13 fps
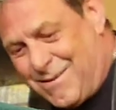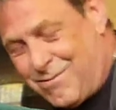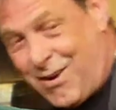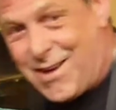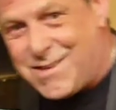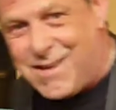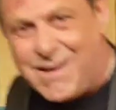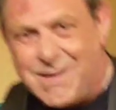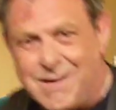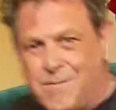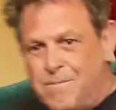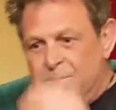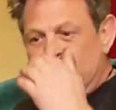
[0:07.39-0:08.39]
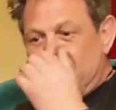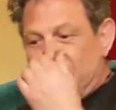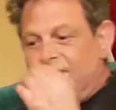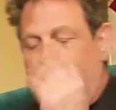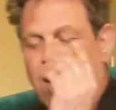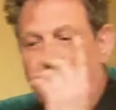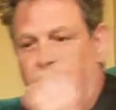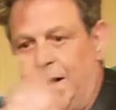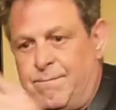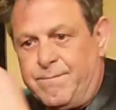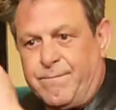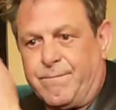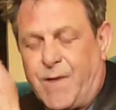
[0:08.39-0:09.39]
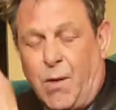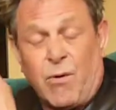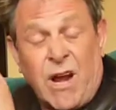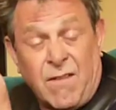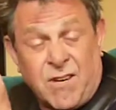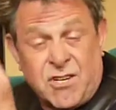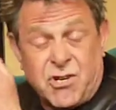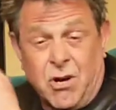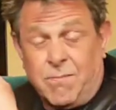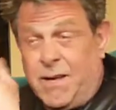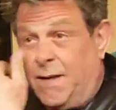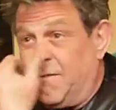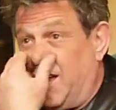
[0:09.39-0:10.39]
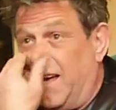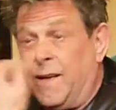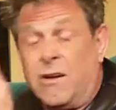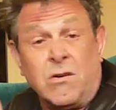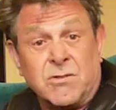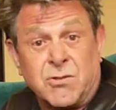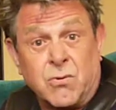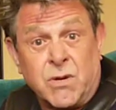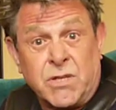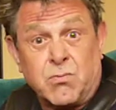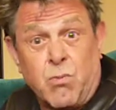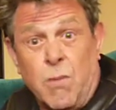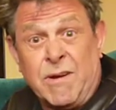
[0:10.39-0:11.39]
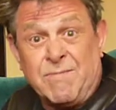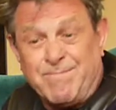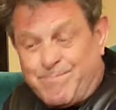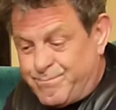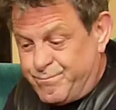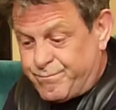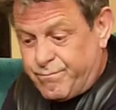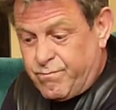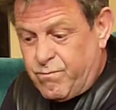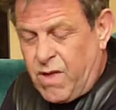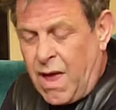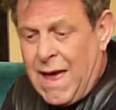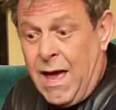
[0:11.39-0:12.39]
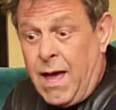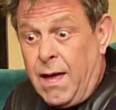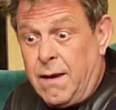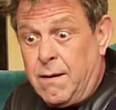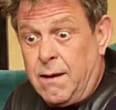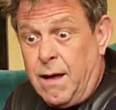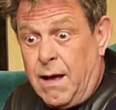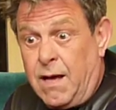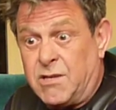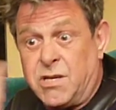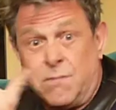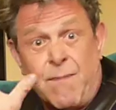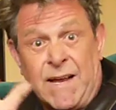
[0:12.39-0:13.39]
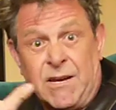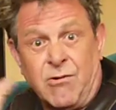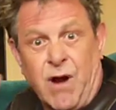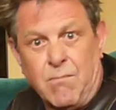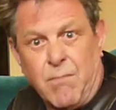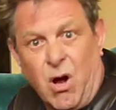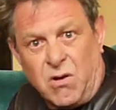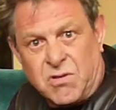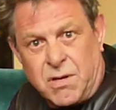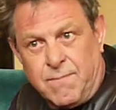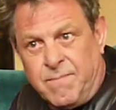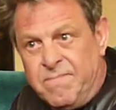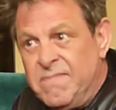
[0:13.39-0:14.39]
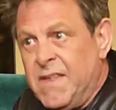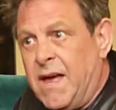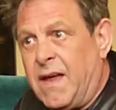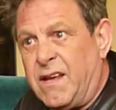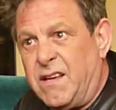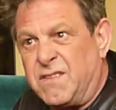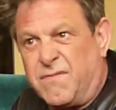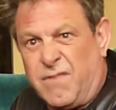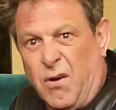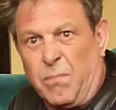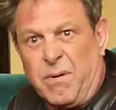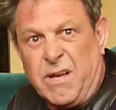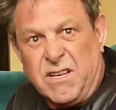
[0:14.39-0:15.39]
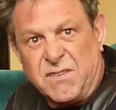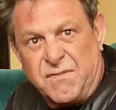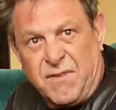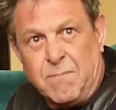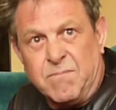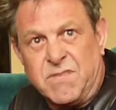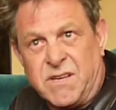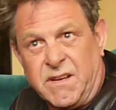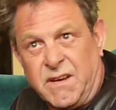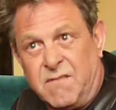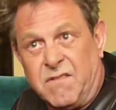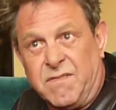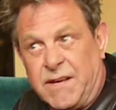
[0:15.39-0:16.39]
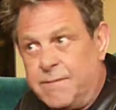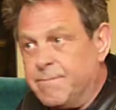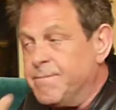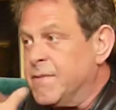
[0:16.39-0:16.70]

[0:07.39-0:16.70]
Right, uh, I went over to the shop the other day and I saw this woman, and uh, she'd made her own mask, and it is floppy, it's flimsy and everything.